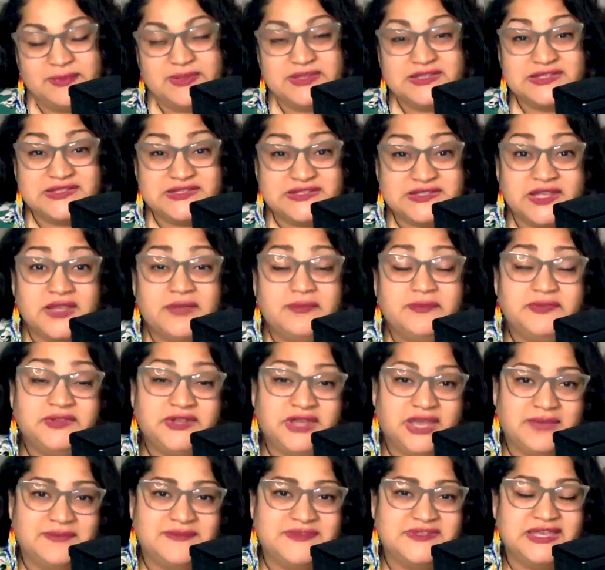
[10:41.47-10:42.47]
and
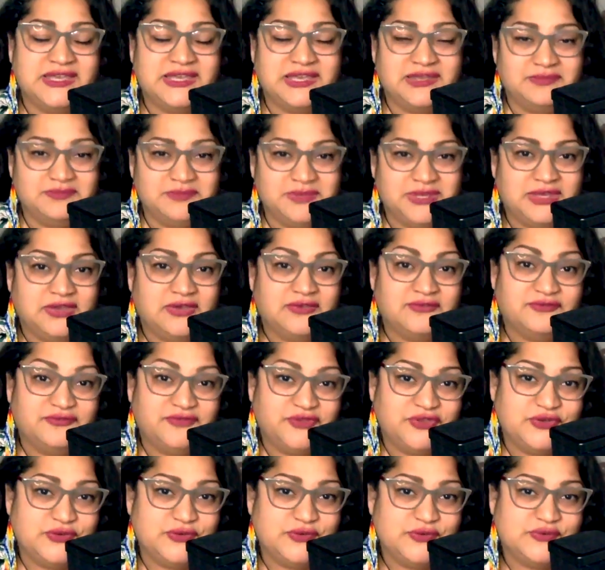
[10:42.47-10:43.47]
sometimes it can be
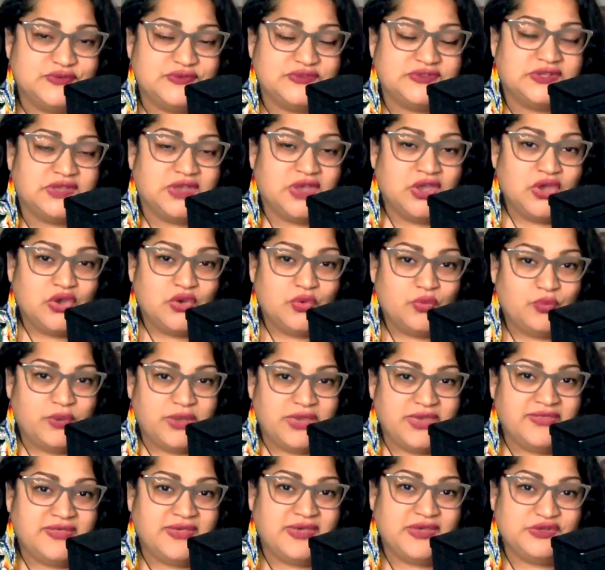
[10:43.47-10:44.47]
confused
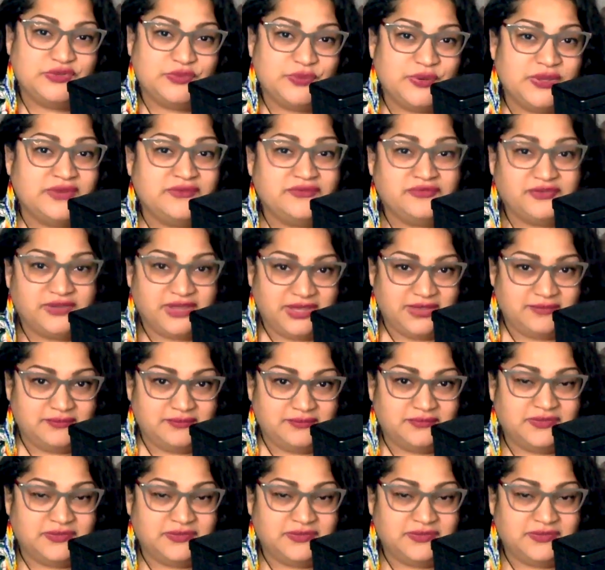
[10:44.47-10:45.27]
with a twin flame.